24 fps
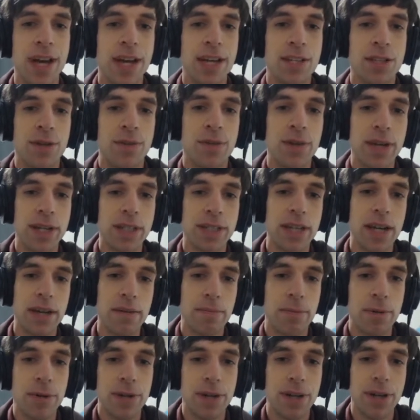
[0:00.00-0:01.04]
So for
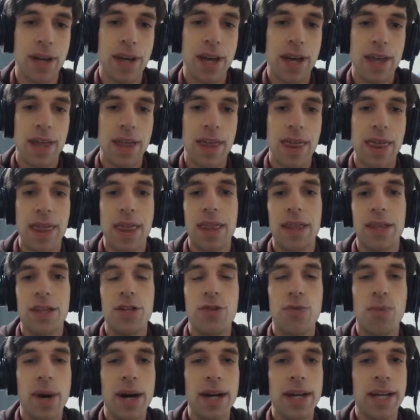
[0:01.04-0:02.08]
example,
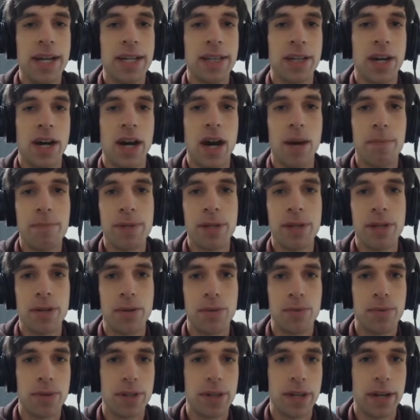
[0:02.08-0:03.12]
you want to hit the up
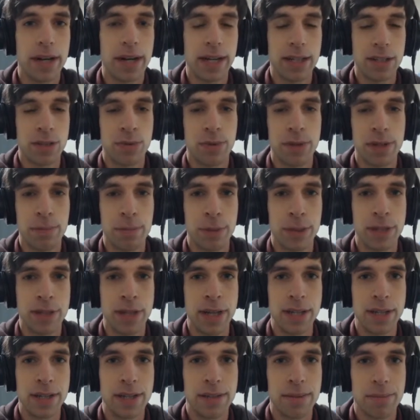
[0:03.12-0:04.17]
tilt when they're at
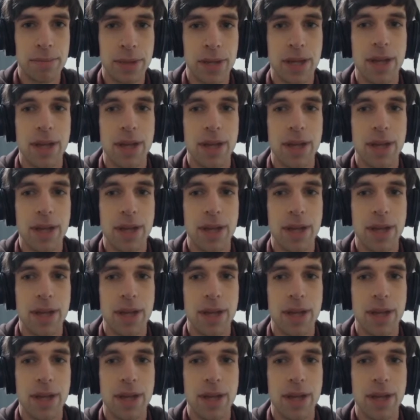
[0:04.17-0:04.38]
20%.